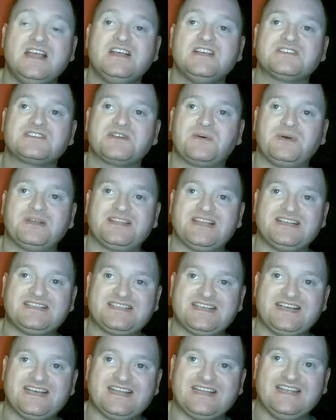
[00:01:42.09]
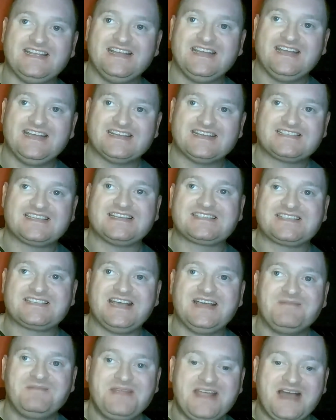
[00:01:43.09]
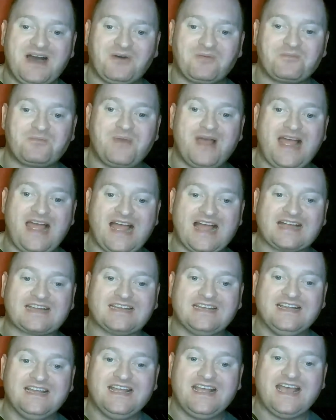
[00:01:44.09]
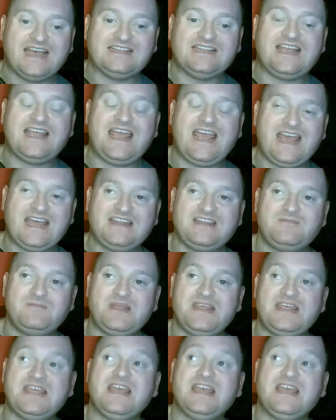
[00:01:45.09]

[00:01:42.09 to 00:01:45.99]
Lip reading: So what they did is they sent me out back and they handed me